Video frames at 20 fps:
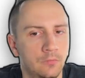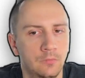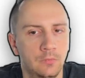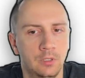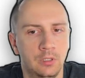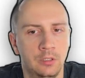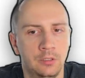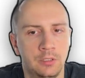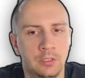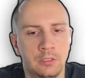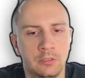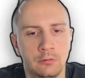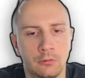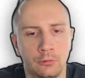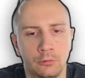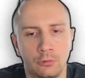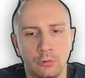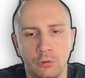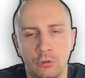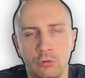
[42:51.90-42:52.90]
This is
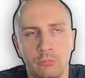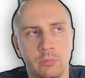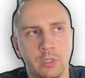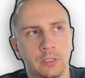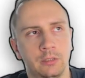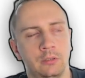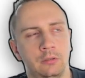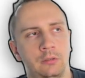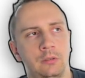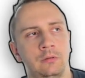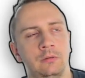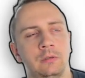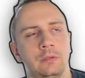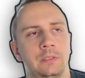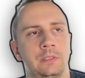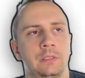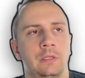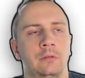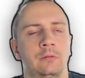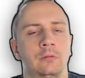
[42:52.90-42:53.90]
not documented in
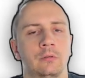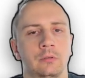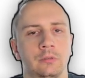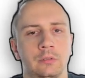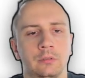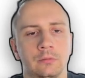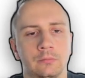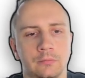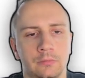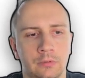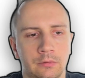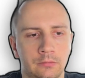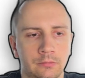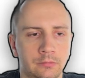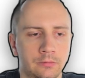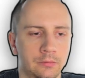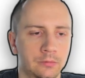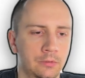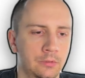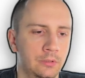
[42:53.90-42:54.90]
the standard and
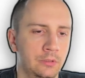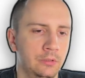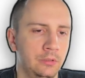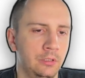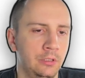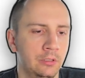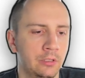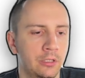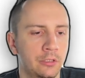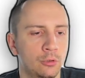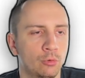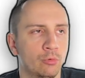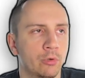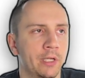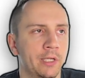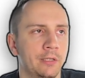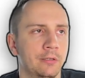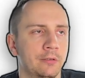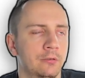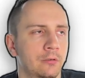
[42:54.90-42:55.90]
in any
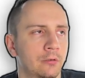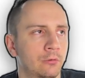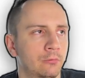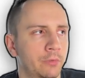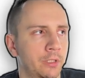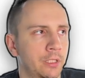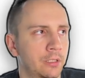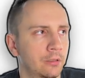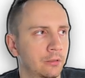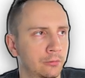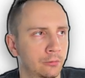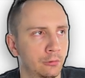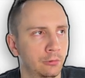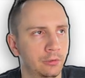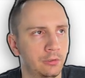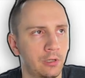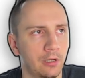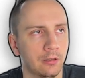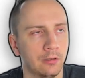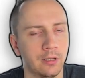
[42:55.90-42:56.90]
way, so we
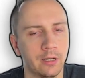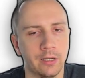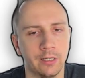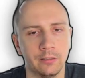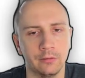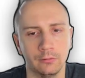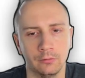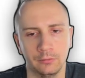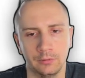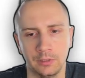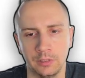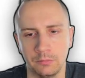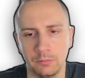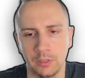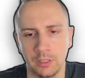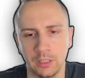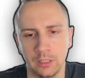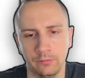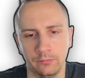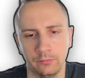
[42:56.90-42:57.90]
cannot rely on this
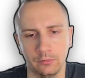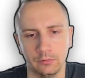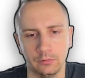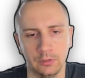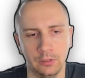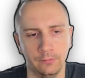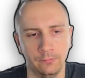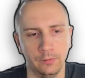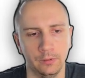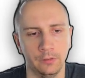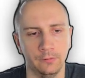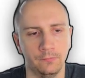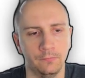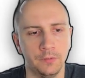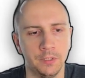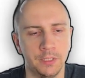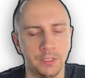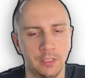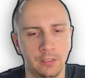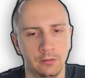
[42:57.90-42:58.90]
behavior, even
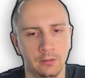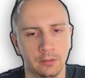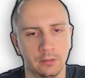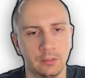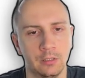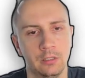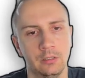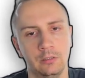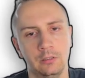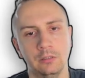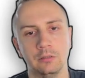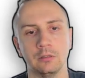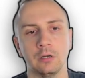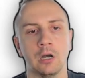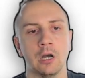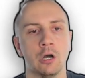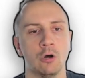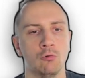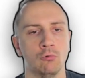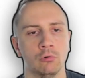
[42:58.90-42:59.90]
if we see that in
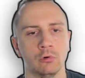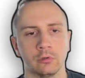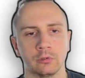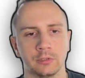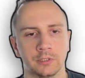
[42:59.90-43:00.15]
our